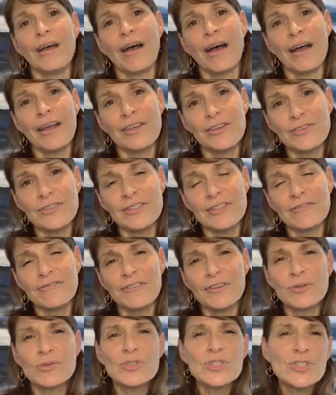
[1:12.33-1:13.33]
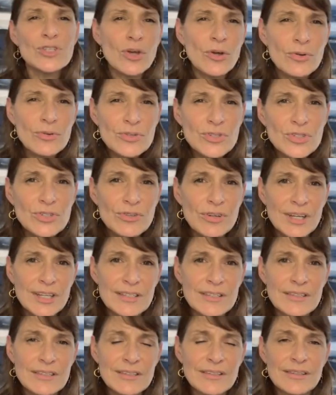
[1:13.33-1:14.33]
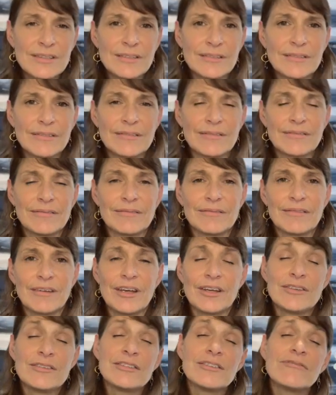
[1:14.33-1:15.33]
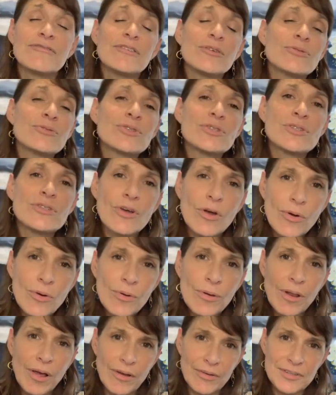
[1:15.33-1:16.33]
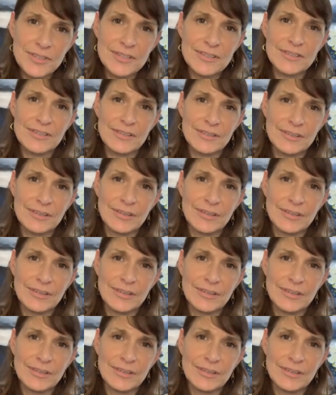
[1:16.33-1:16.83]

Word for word: I used to feel so stressed. I used to feel so lost.